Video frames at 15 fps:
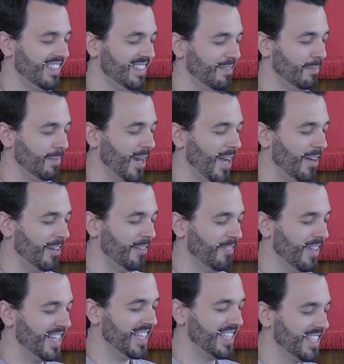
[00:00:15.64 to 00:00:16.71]
Proud of
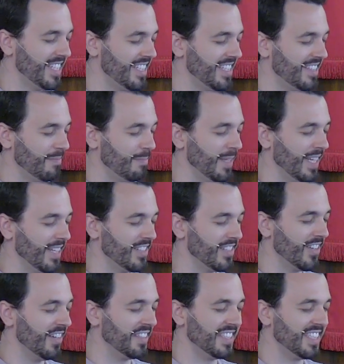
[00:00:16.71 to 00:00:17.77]
us being
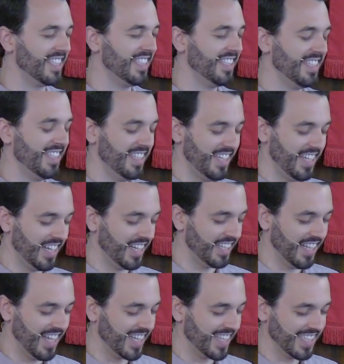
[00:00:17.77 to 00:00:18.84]
salt and
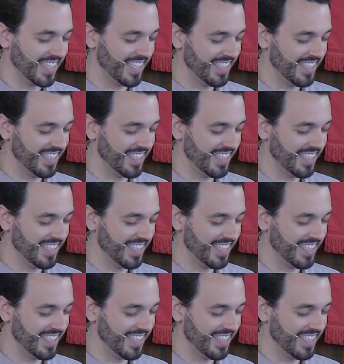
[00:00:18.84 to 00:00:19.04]
light.